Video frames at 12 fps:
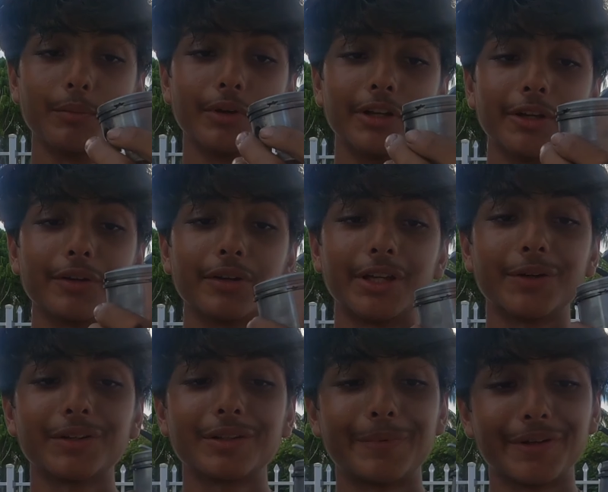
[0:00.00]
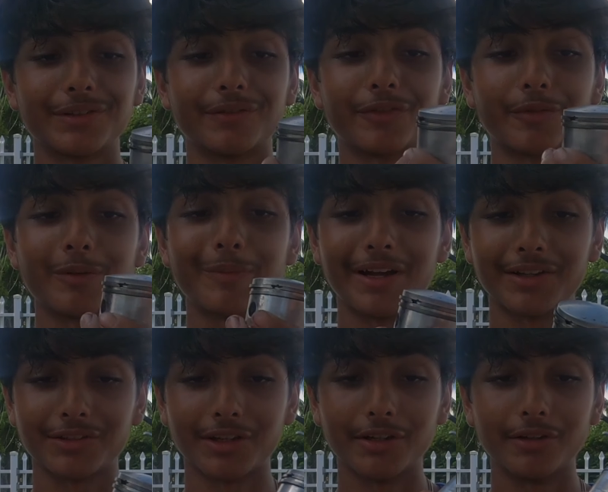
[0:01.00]
but here is the piston from the
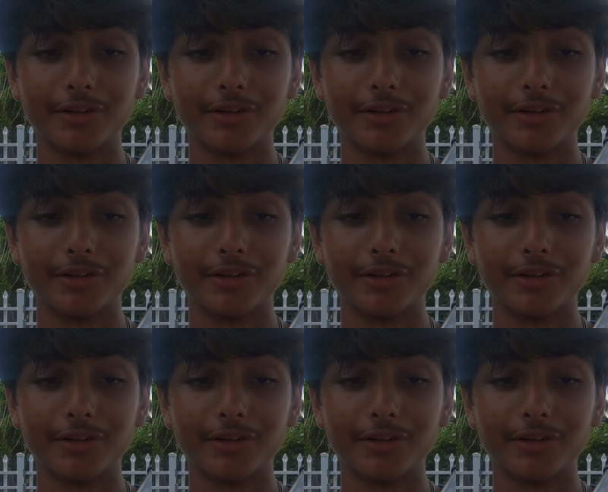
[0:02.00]
backside.